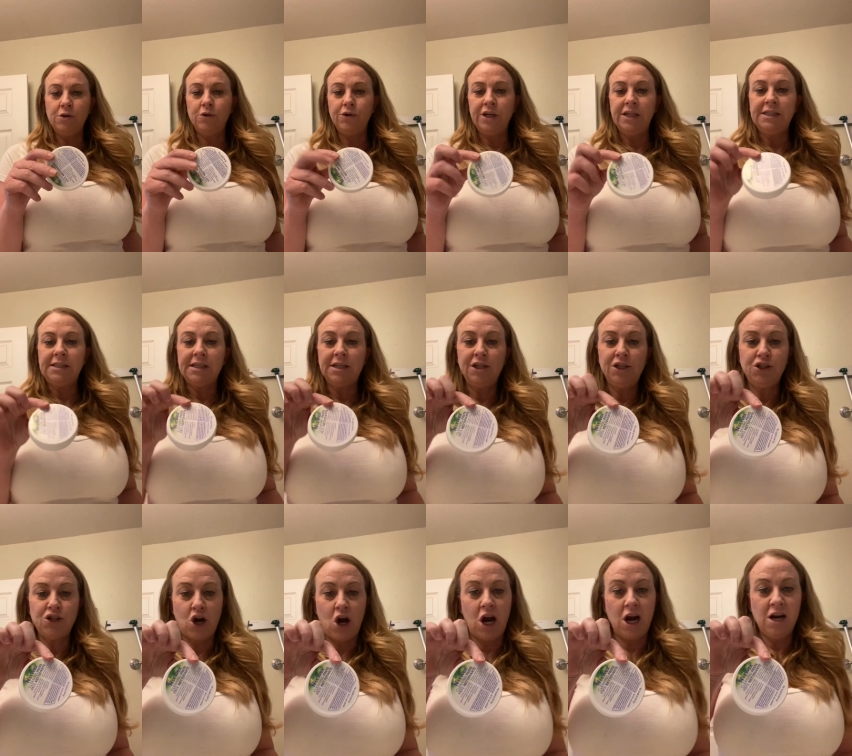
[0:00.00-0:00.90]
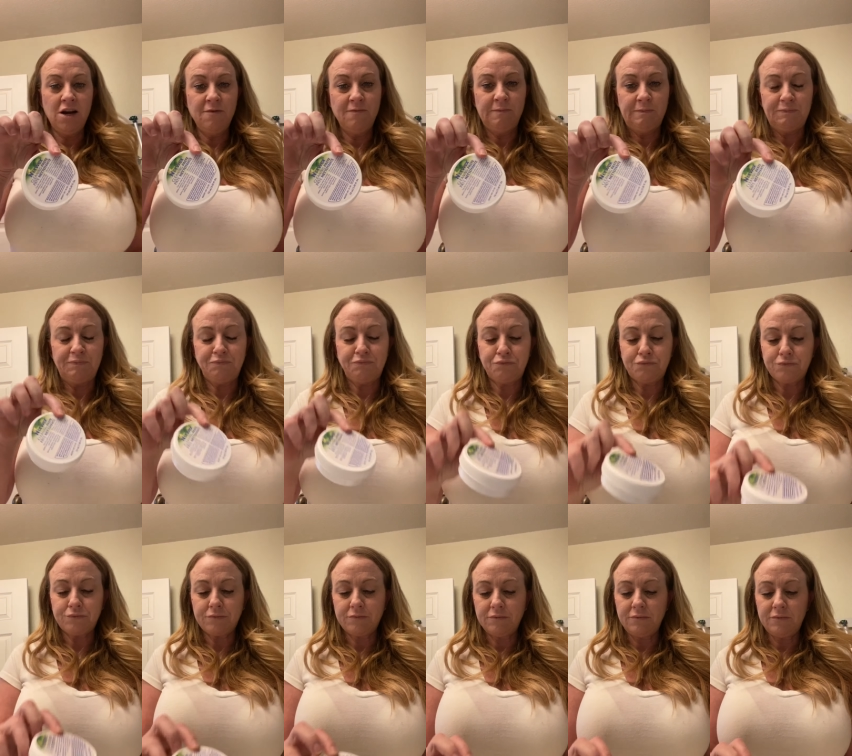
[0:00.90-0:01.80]
grease in a jar.
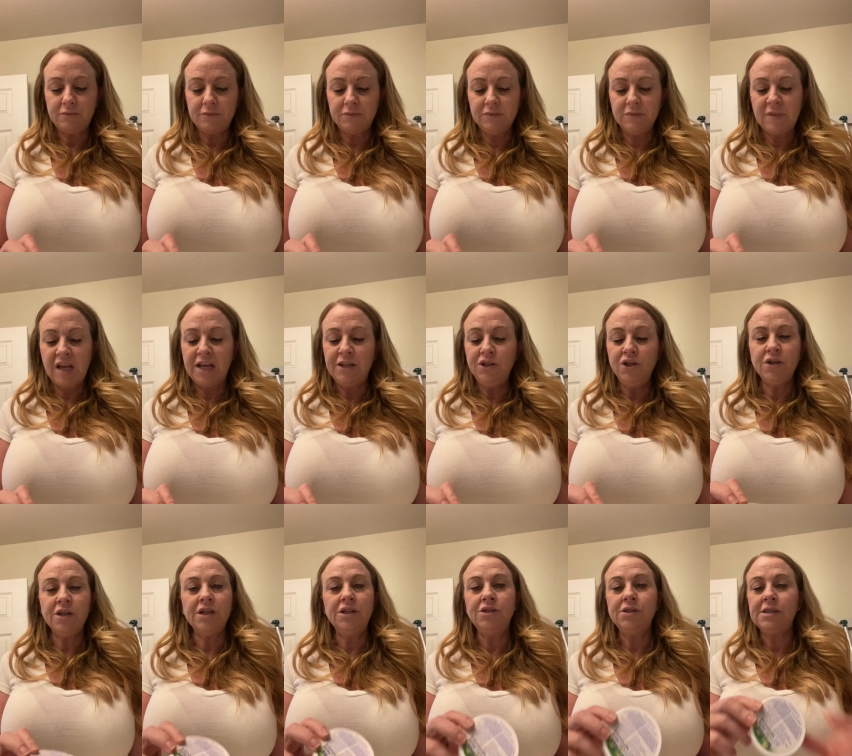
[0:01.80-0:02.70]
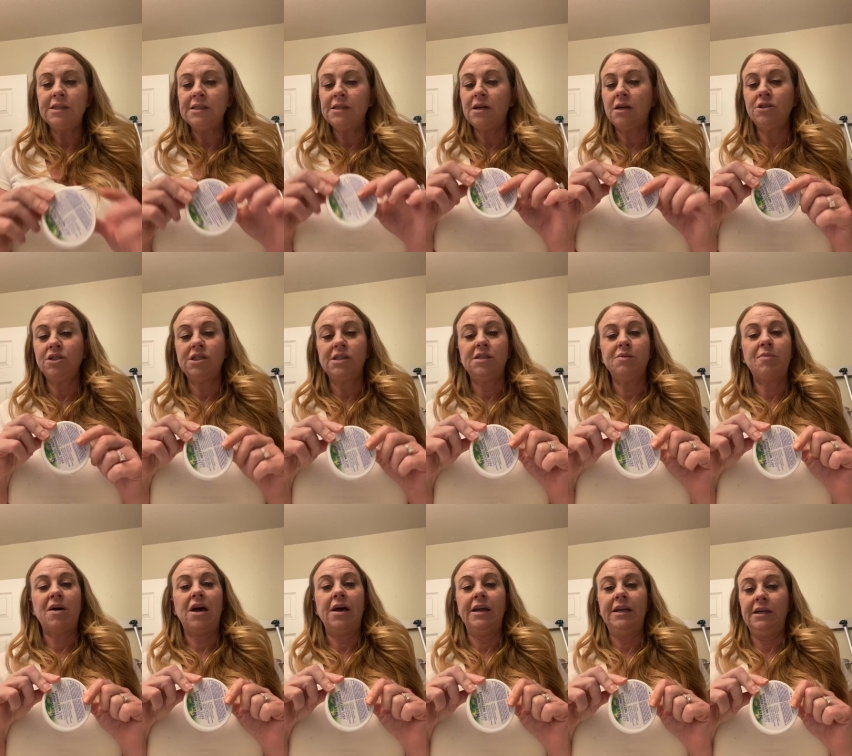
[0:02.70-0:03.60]
And you can use this on just
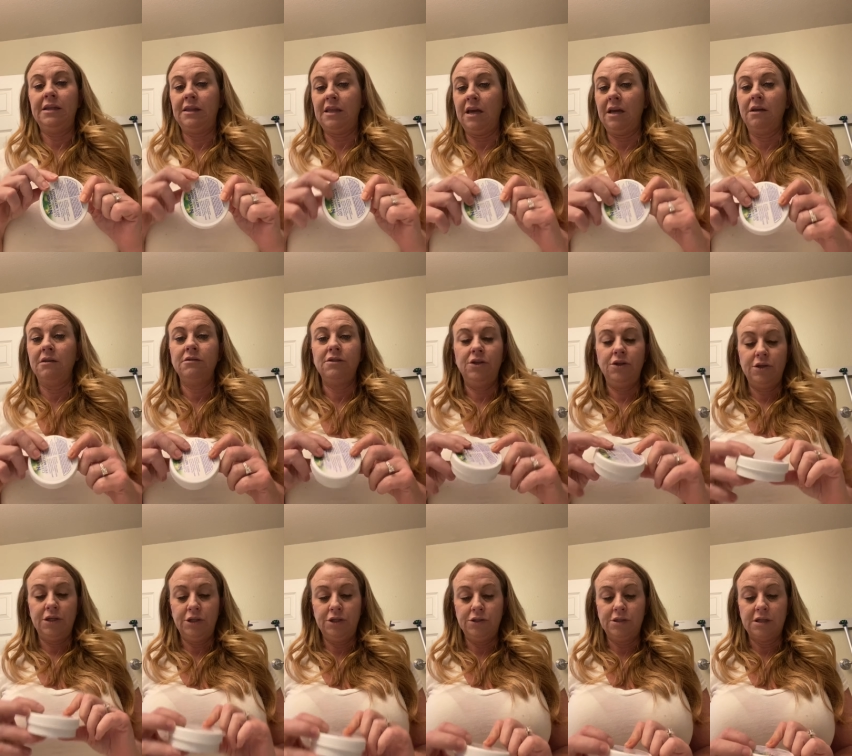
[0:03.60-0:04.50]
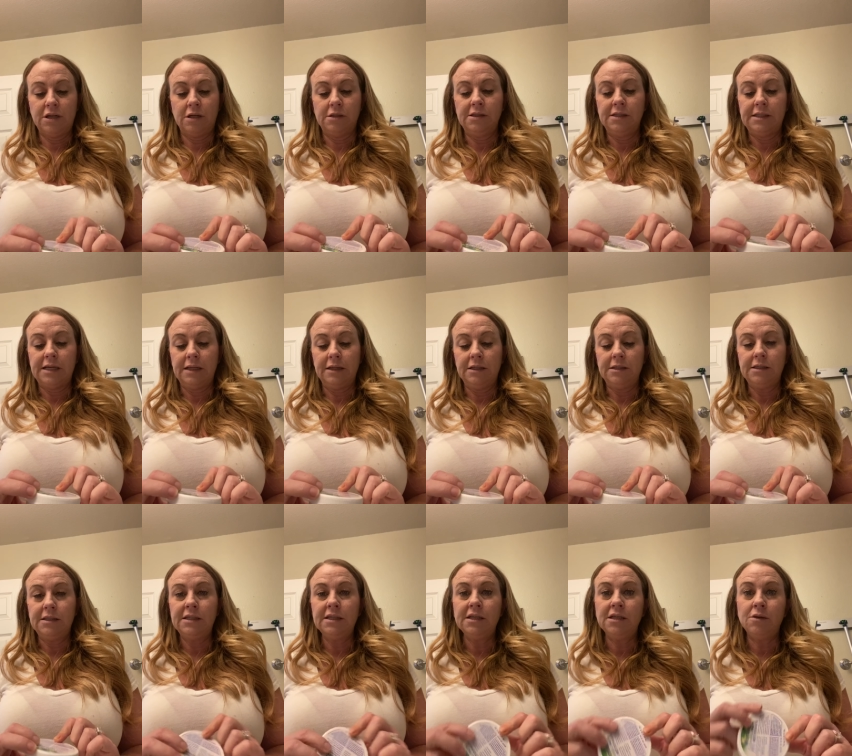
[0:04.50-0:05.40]
about anything. You can use it on stainless
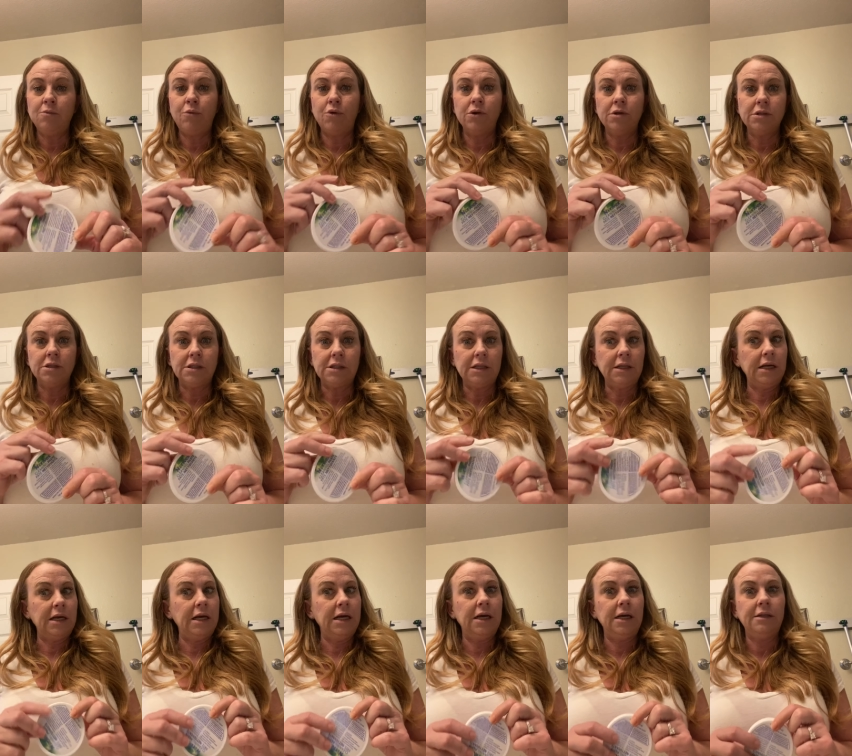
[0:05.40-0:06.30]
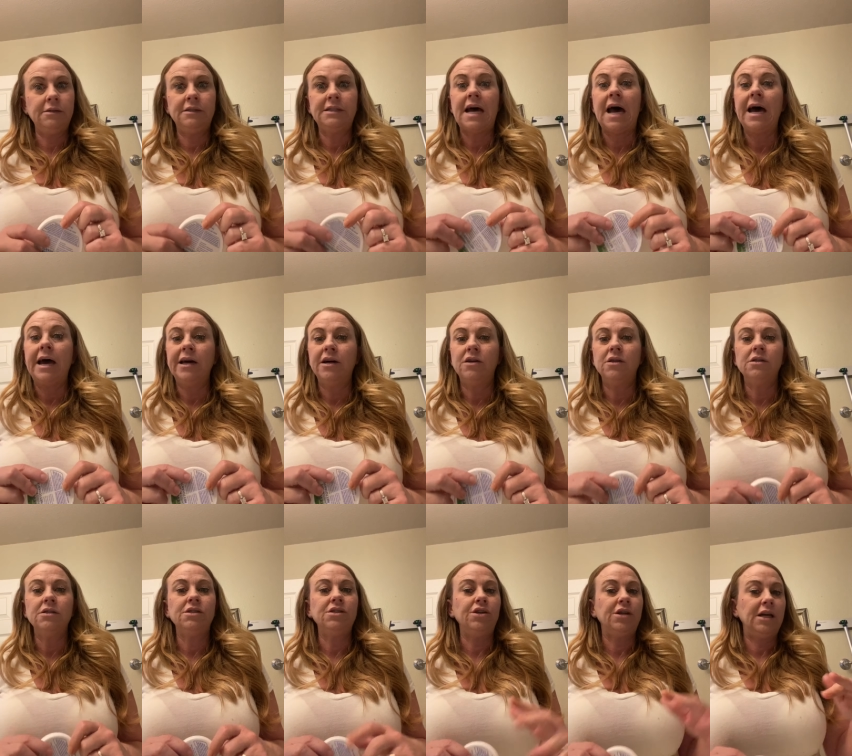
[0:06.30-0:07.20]
steel, porcelain,
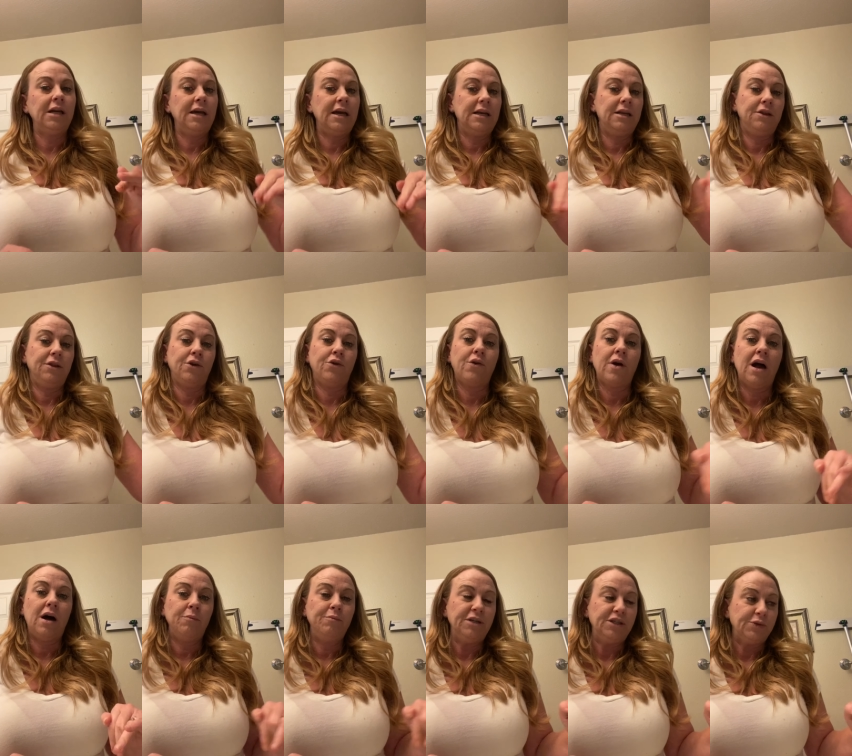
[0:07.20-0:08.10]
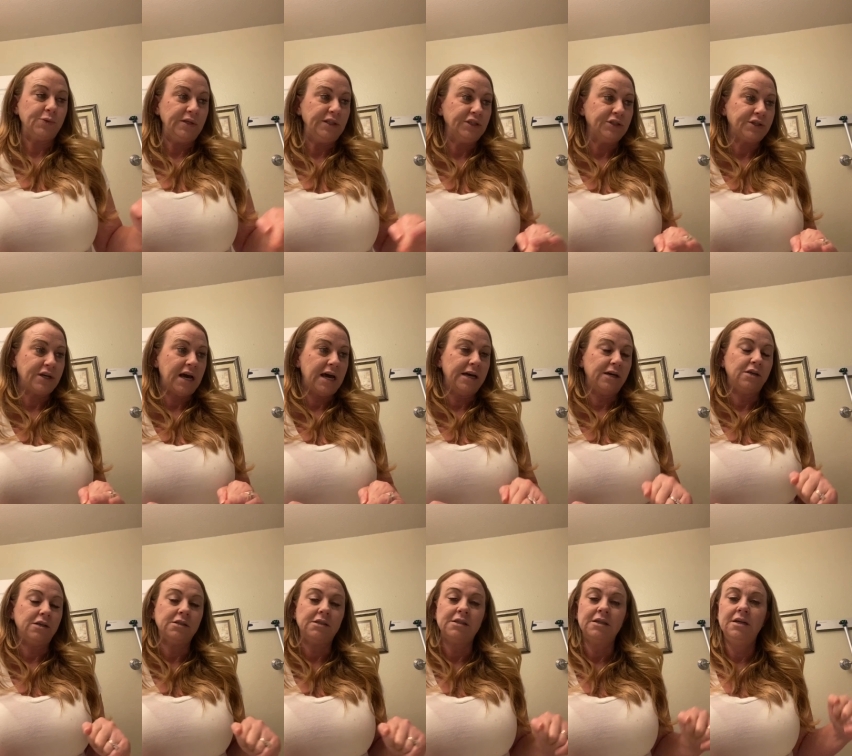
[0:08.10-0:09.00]
tiles. You can get in the grout between your
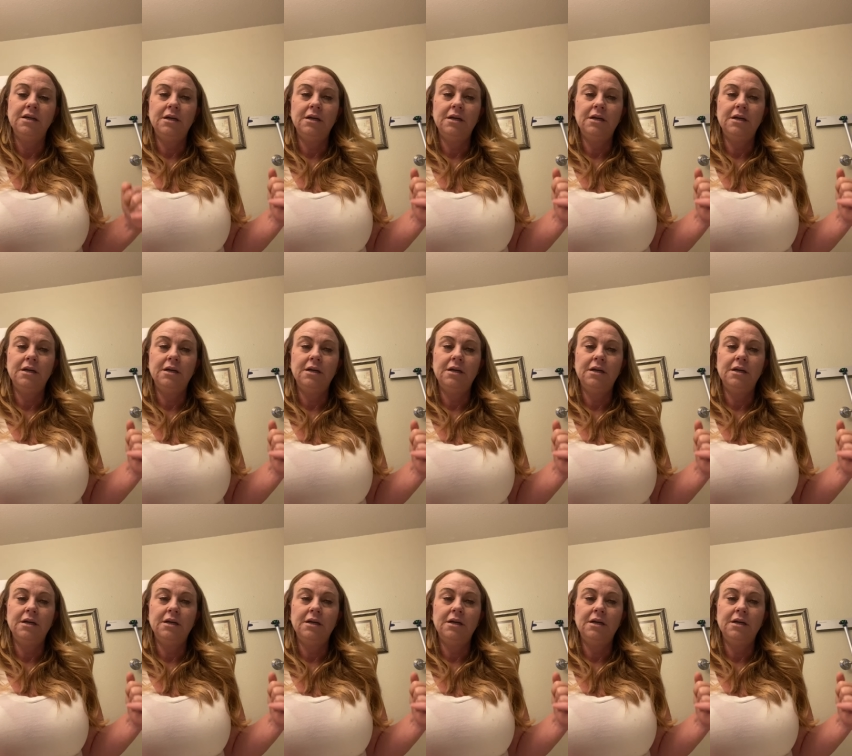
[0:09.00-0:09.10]
tiles,